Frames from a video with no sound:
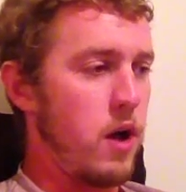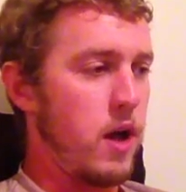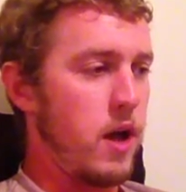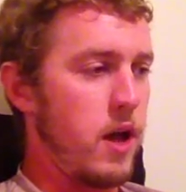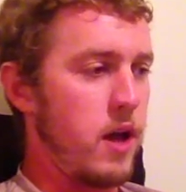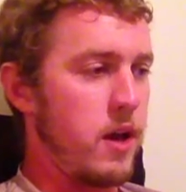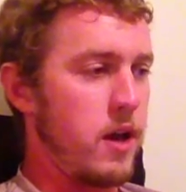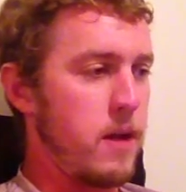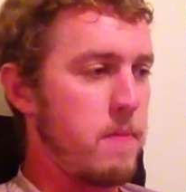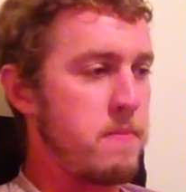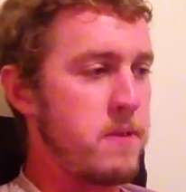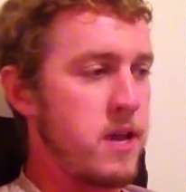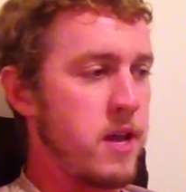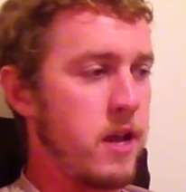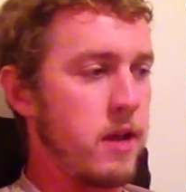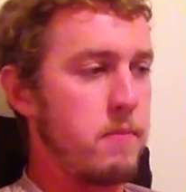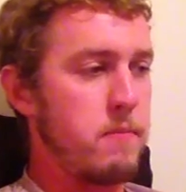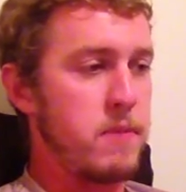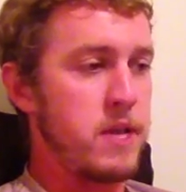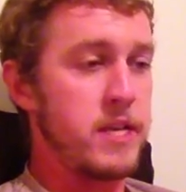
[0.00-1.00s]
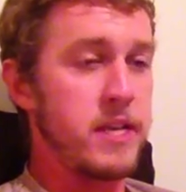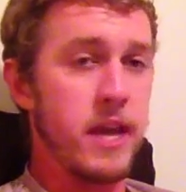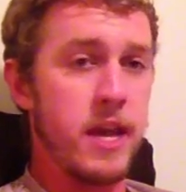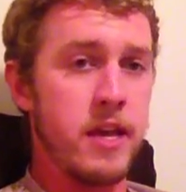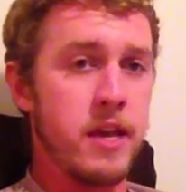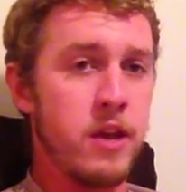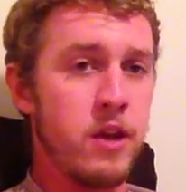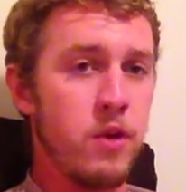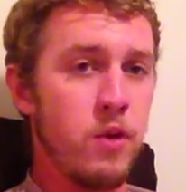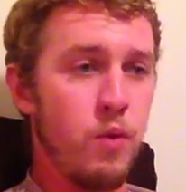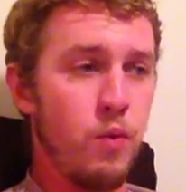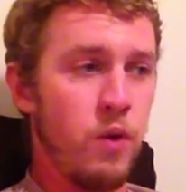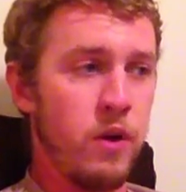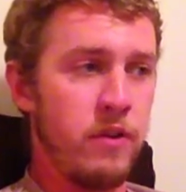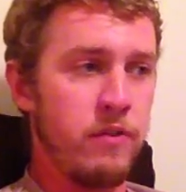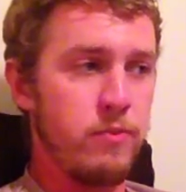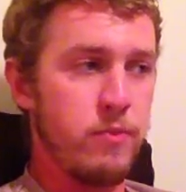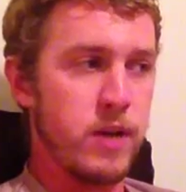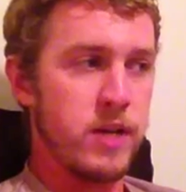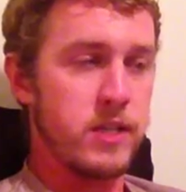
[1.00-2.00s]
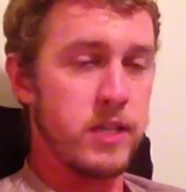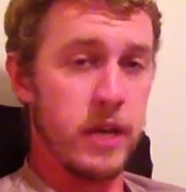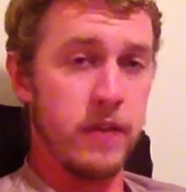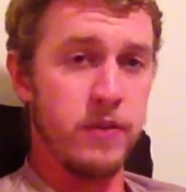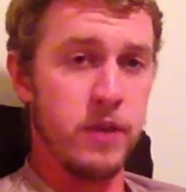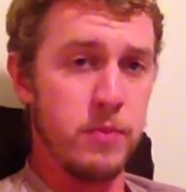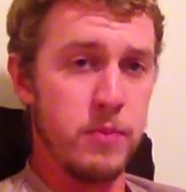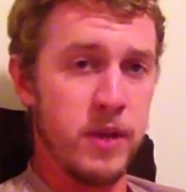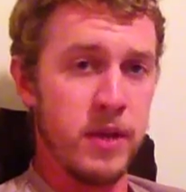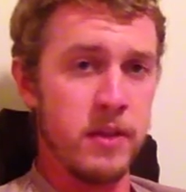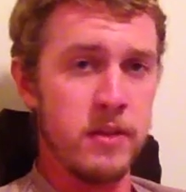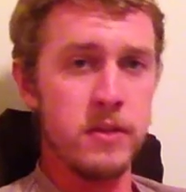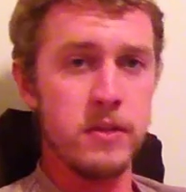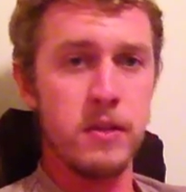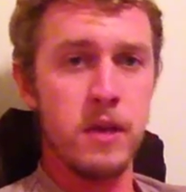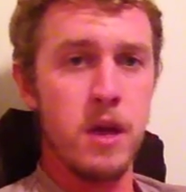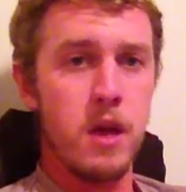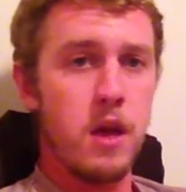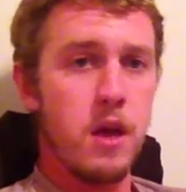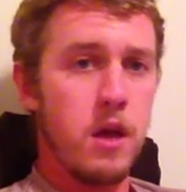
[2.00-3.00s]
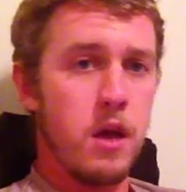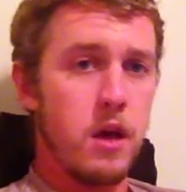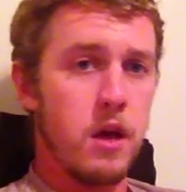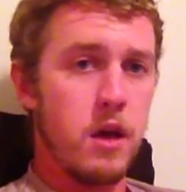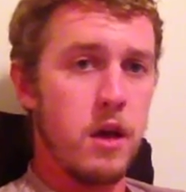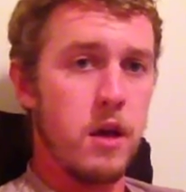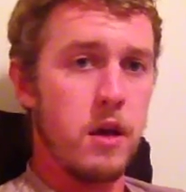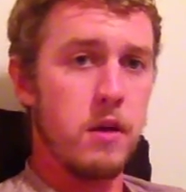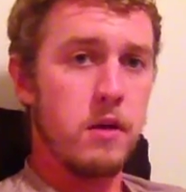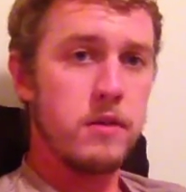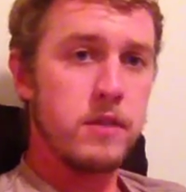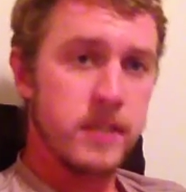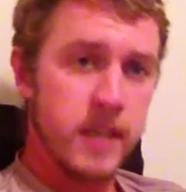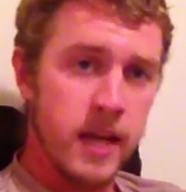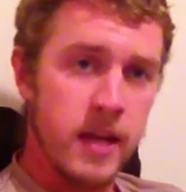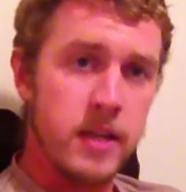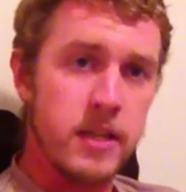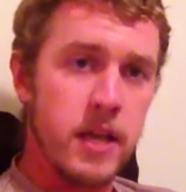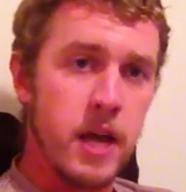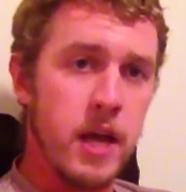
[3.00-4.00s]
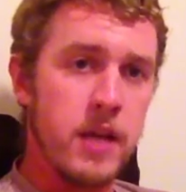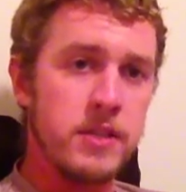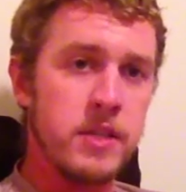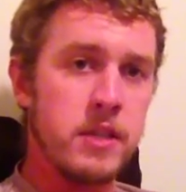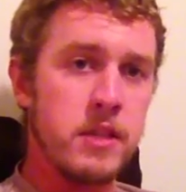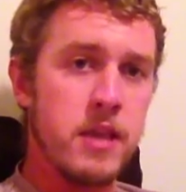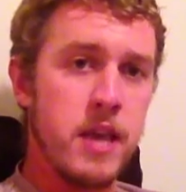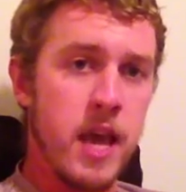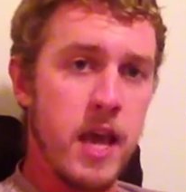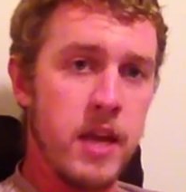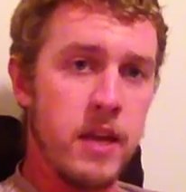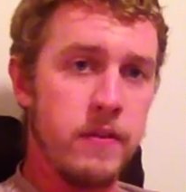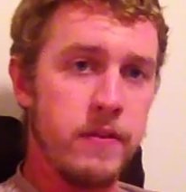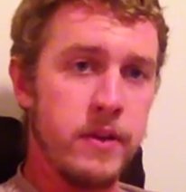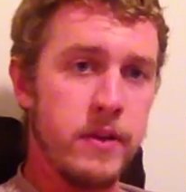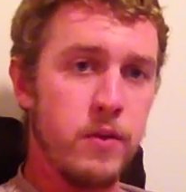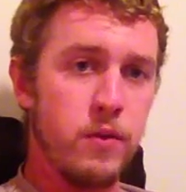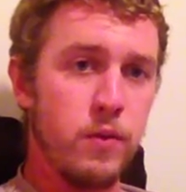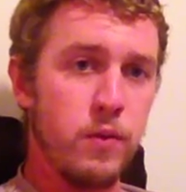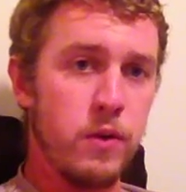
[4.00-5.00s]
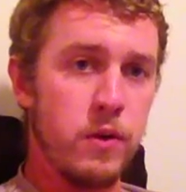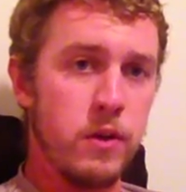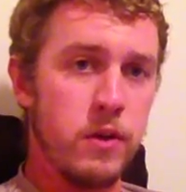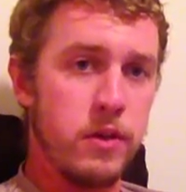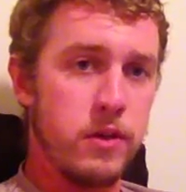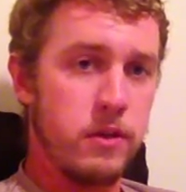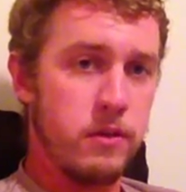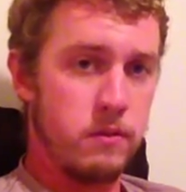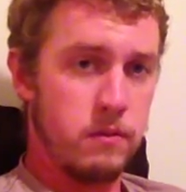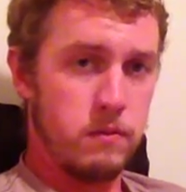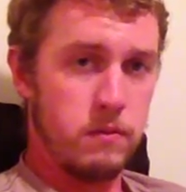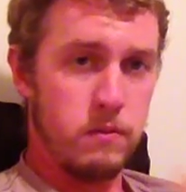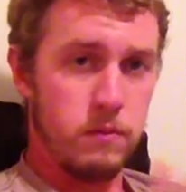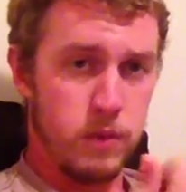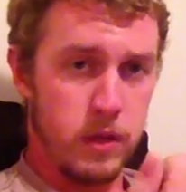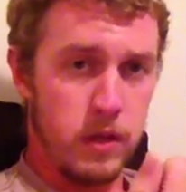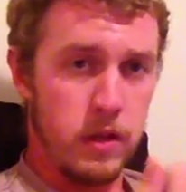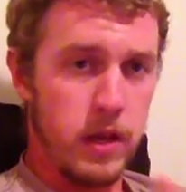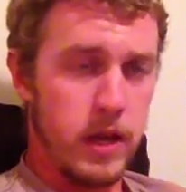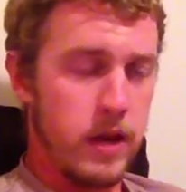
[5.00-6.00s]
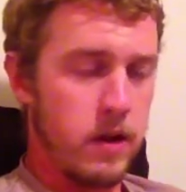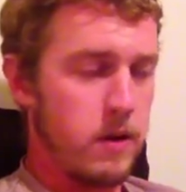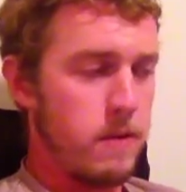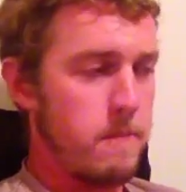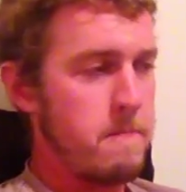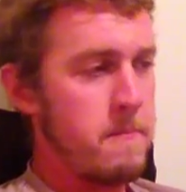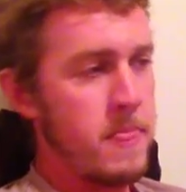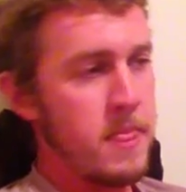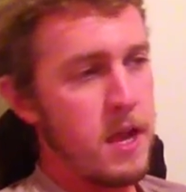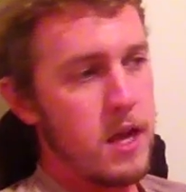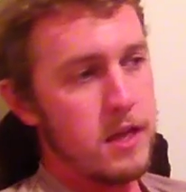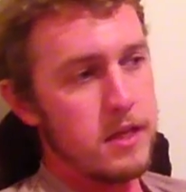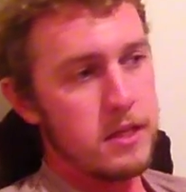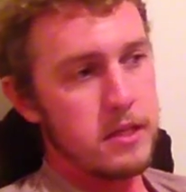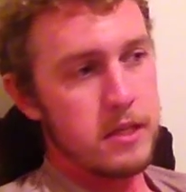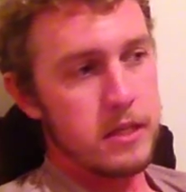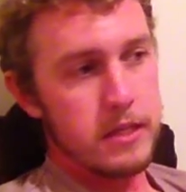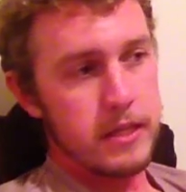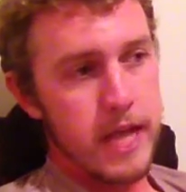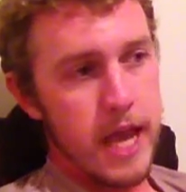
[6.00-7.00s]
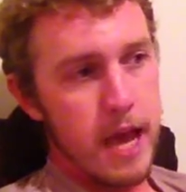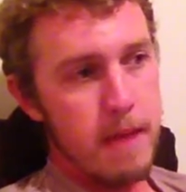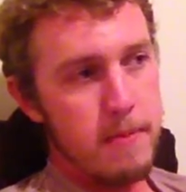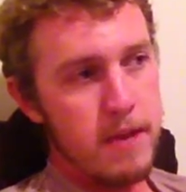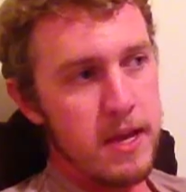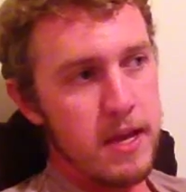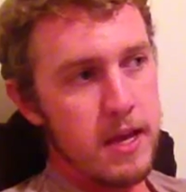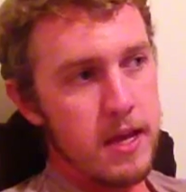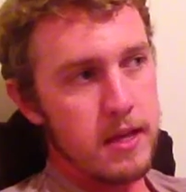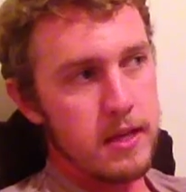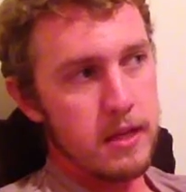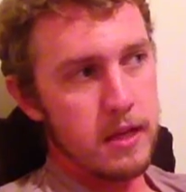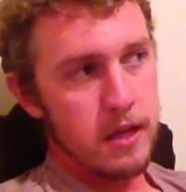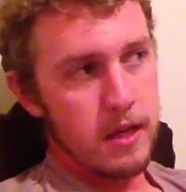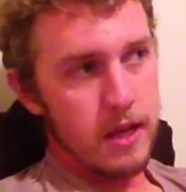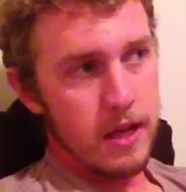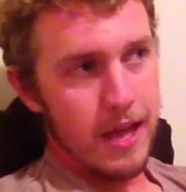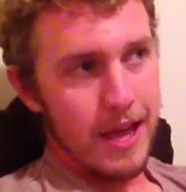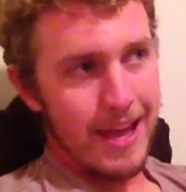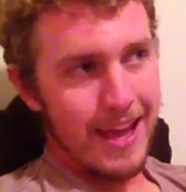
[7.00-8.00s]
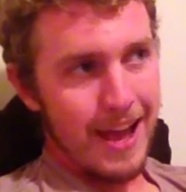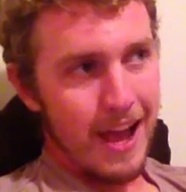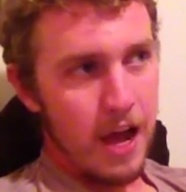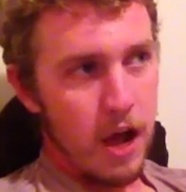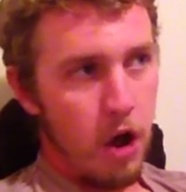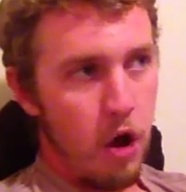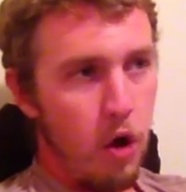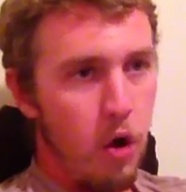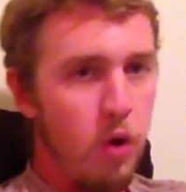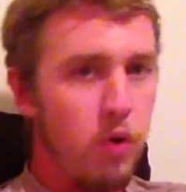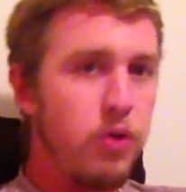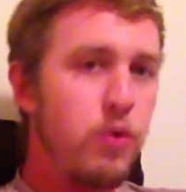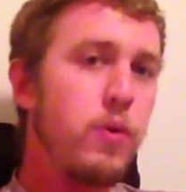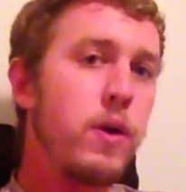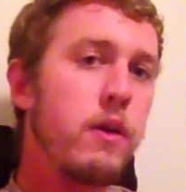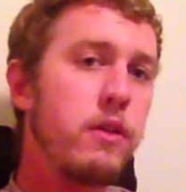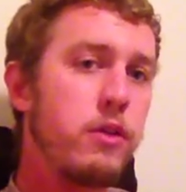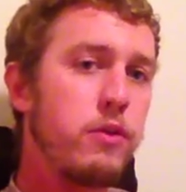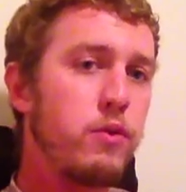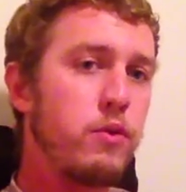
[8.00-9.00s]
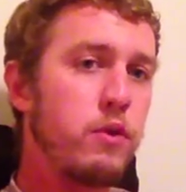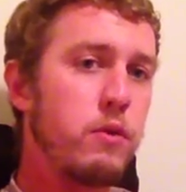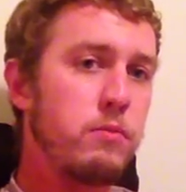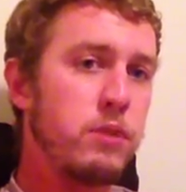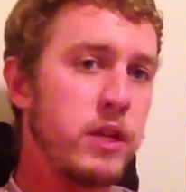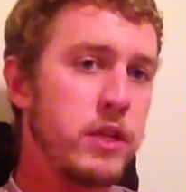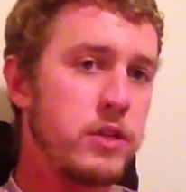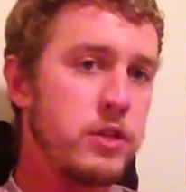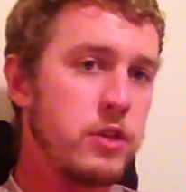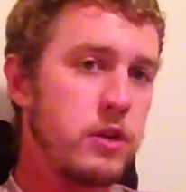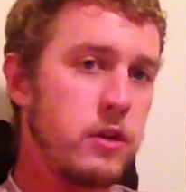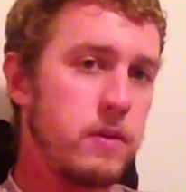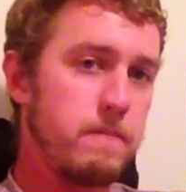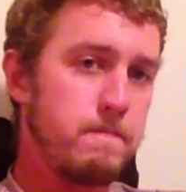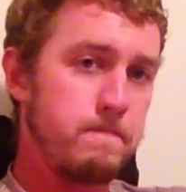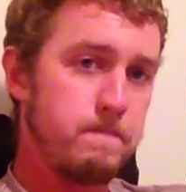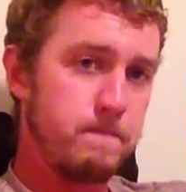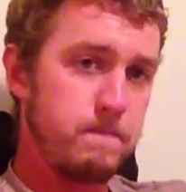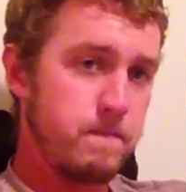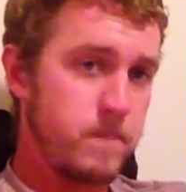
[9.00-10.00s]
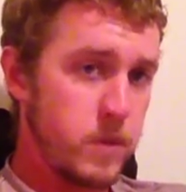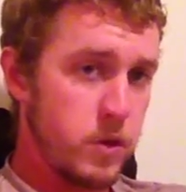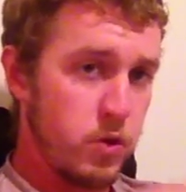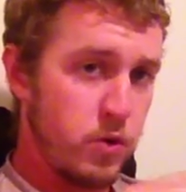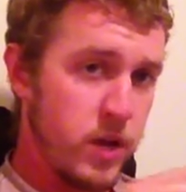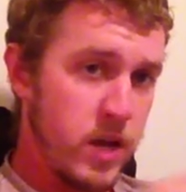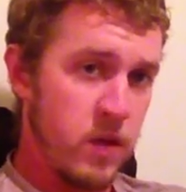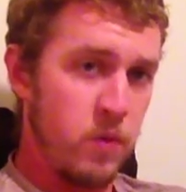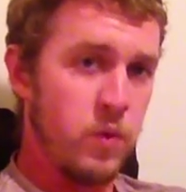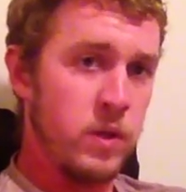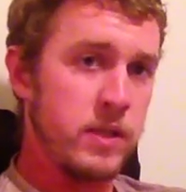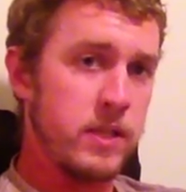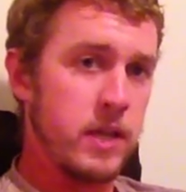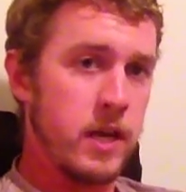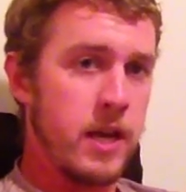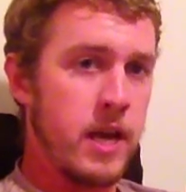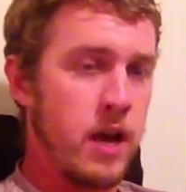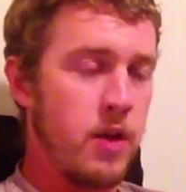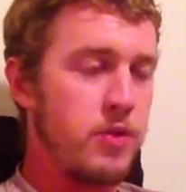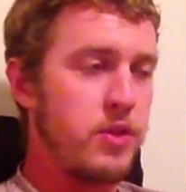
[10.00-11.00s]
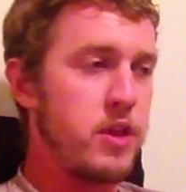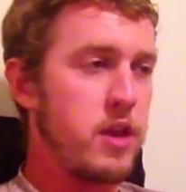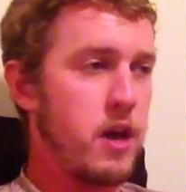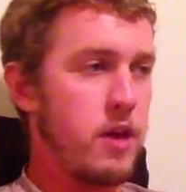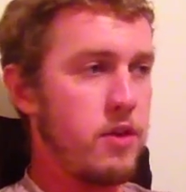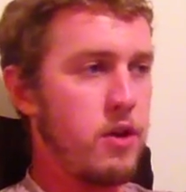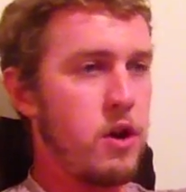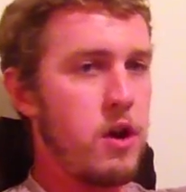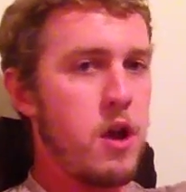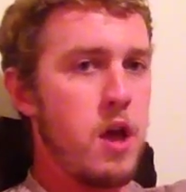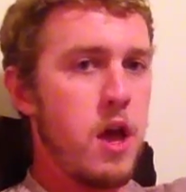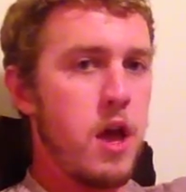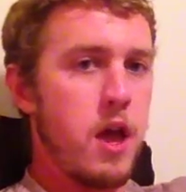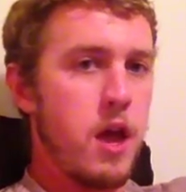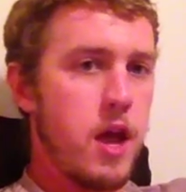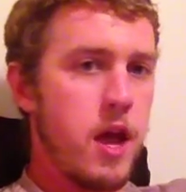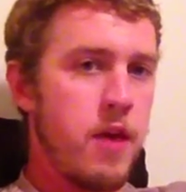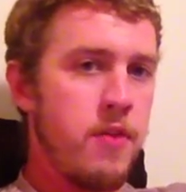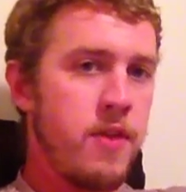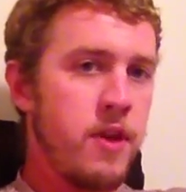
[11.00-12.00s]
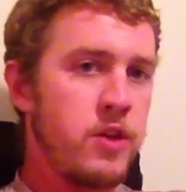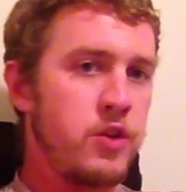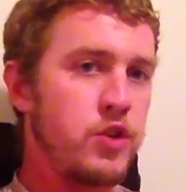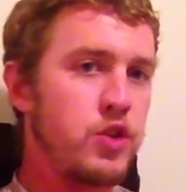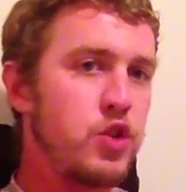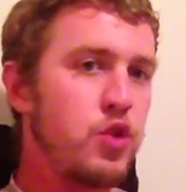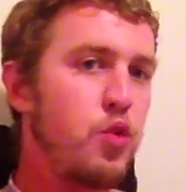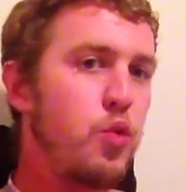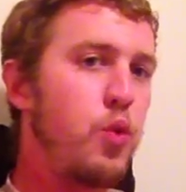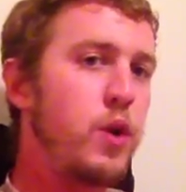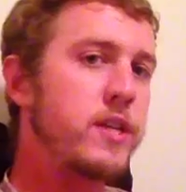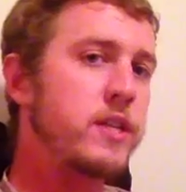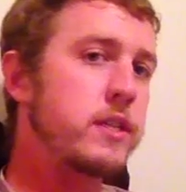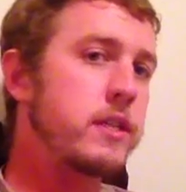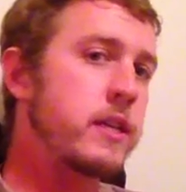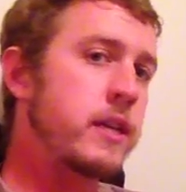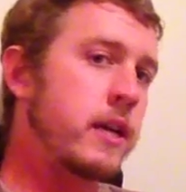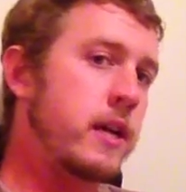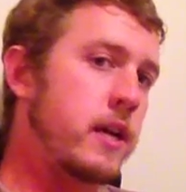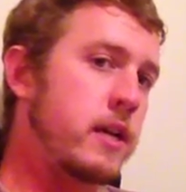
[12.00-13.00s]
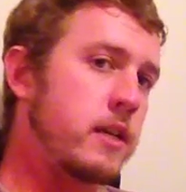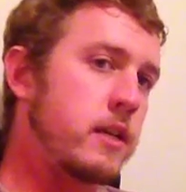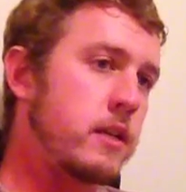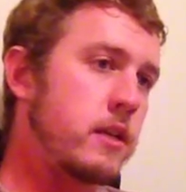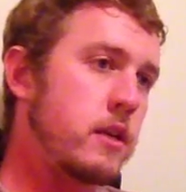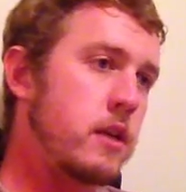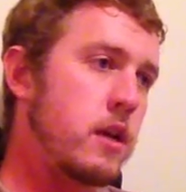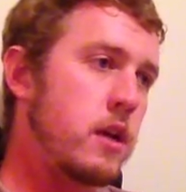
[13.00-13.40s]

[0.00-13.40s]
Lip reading: ended up being me taking one of my safety pins, sanitizing the end of it with a lighter, stabbing it all the way through a blister, so in one side, out the other, and then twisting it